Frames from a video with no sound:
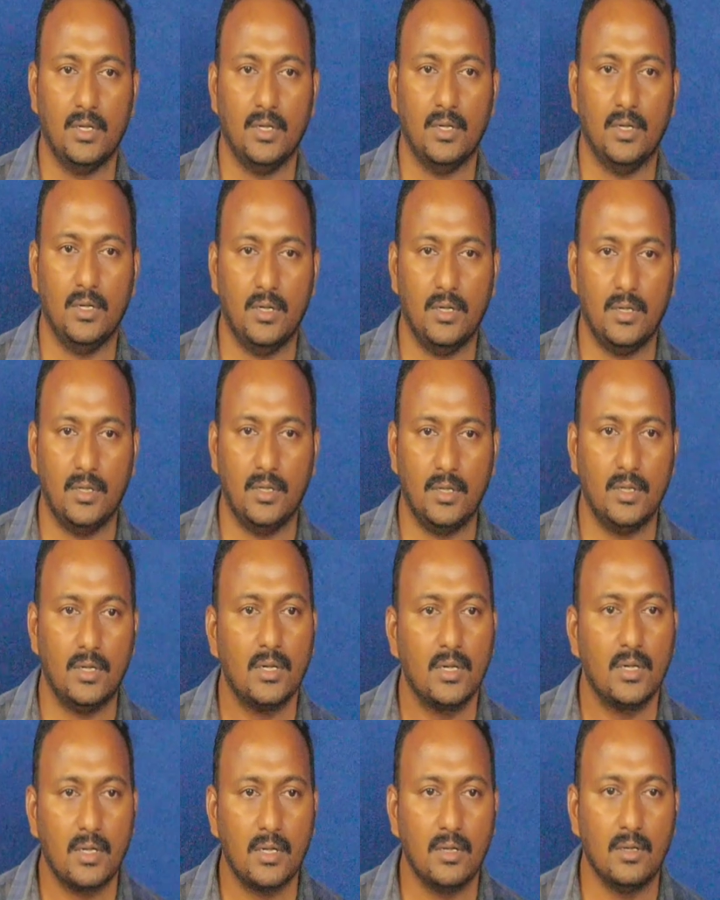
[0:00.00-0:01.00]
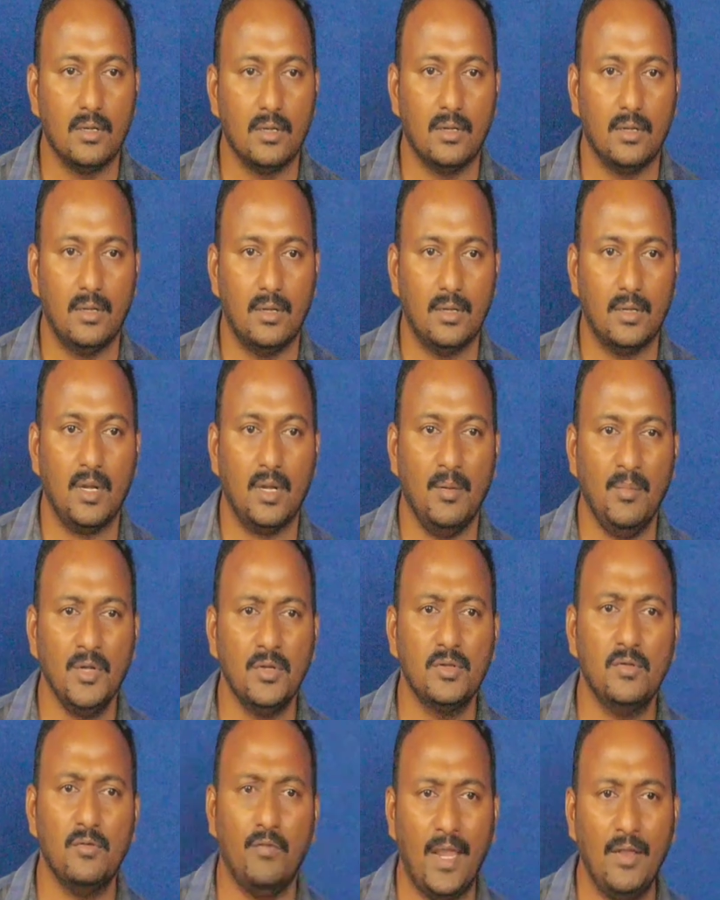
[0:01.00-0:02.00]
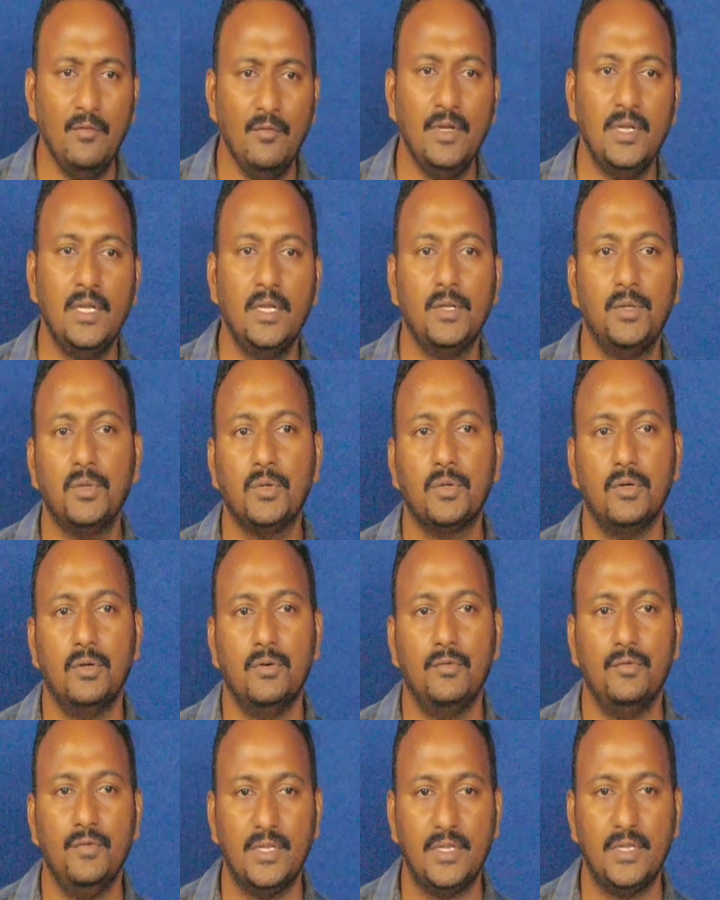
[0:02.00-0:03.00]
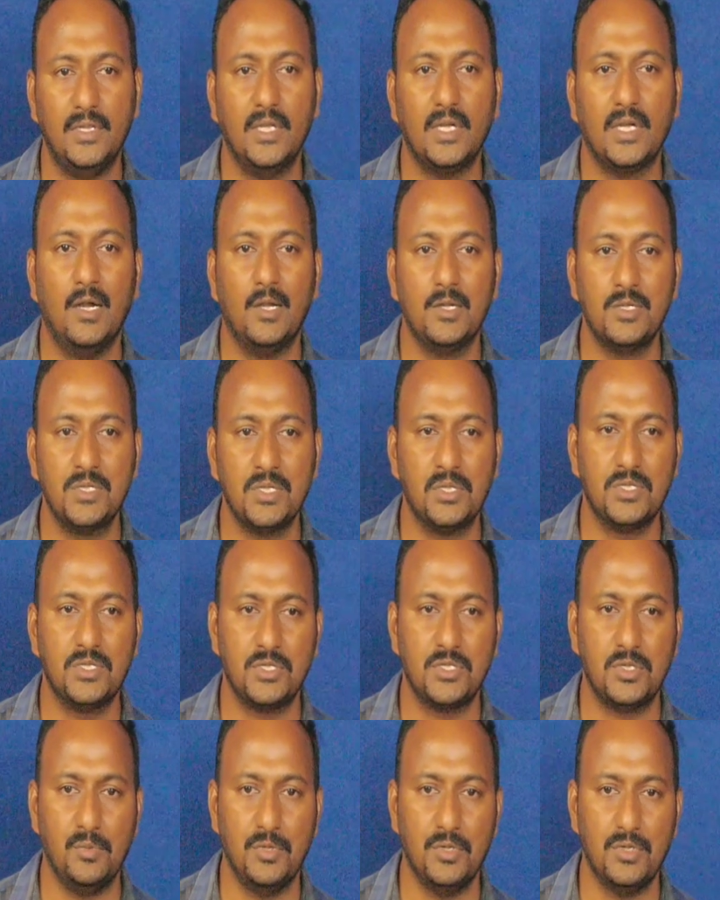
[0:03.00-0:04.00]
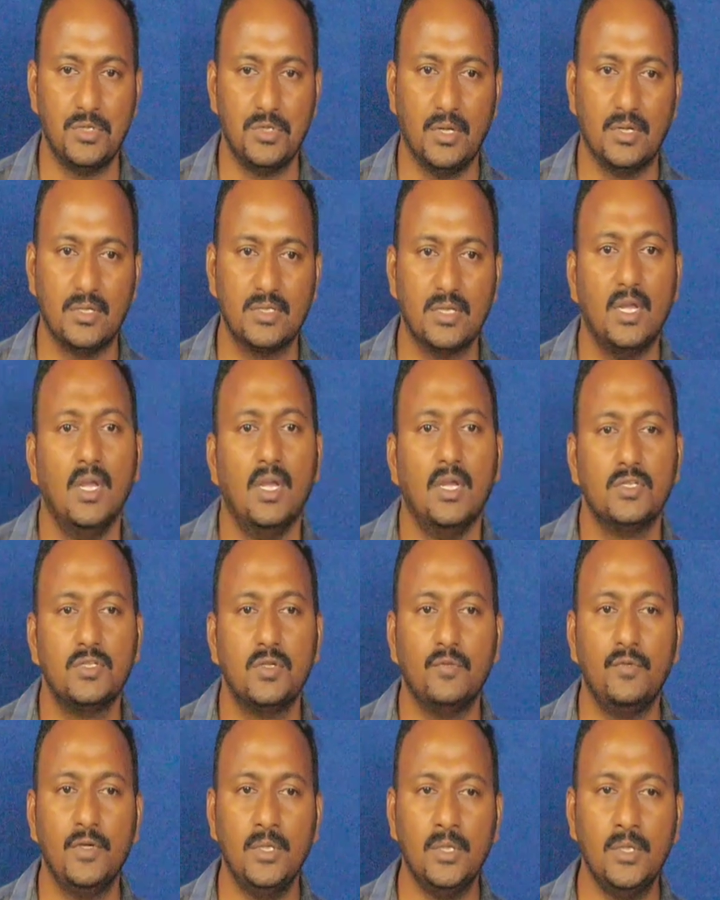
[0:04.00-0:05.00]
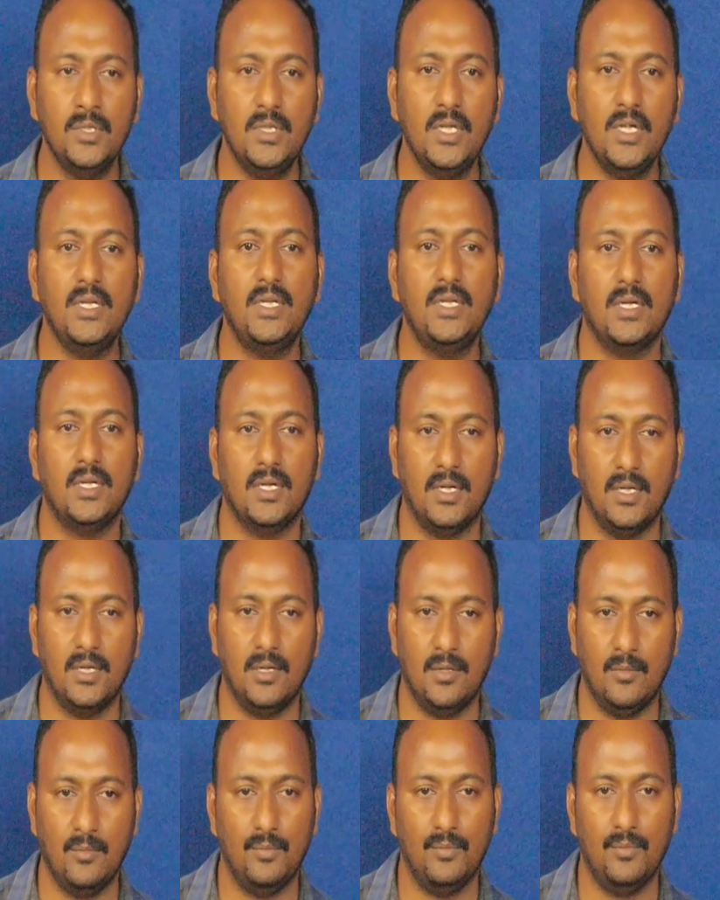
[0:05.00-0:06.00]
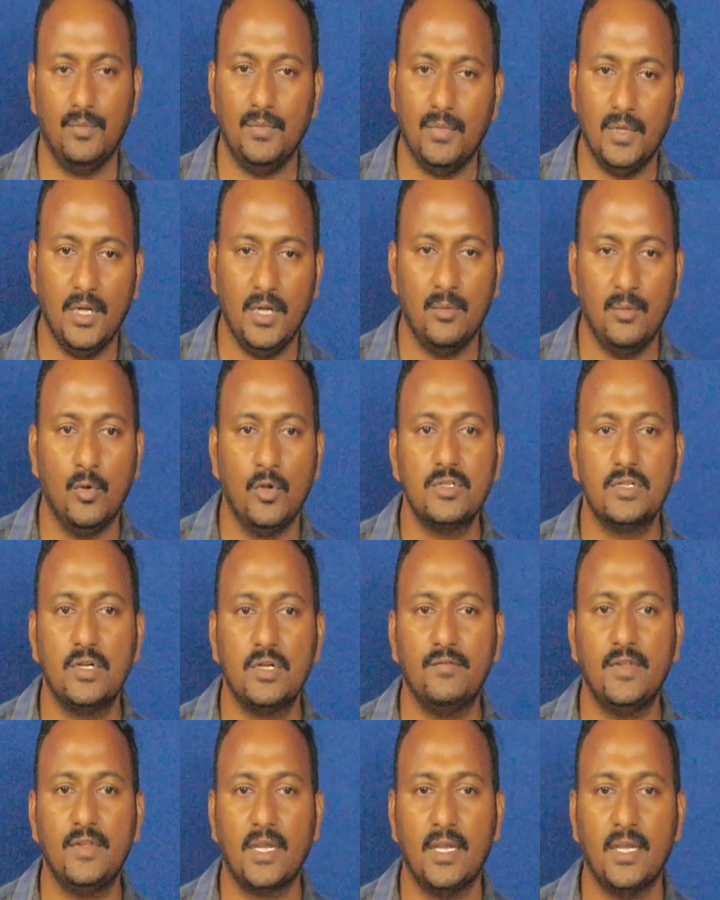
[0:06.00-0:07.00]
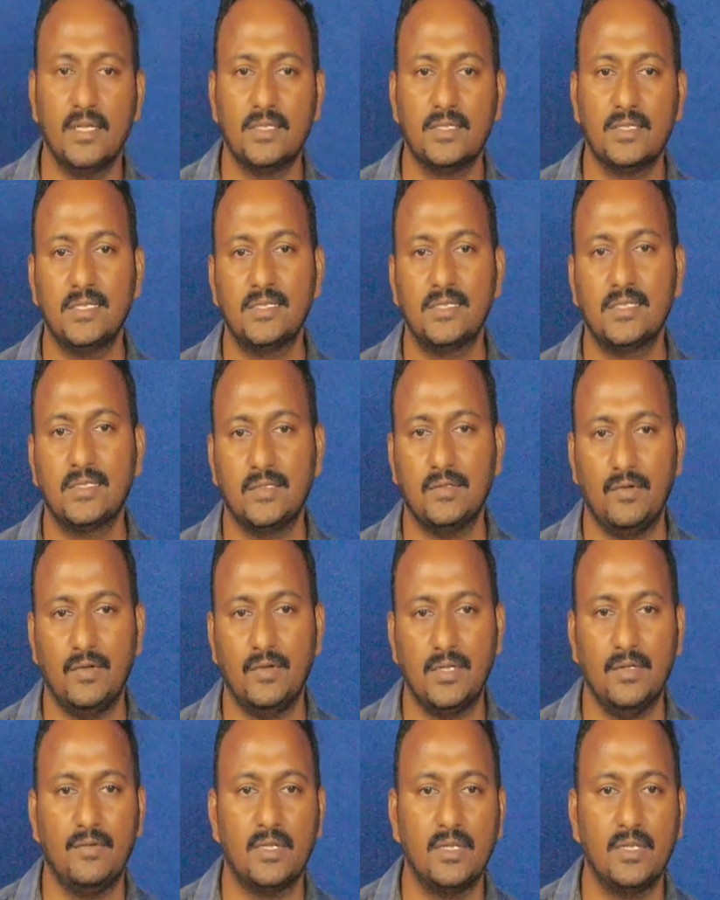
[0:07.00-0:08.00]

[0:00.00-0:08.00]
And coming to the why we need to go with the Gaussian distributions. So we know that in most of the cases, whatever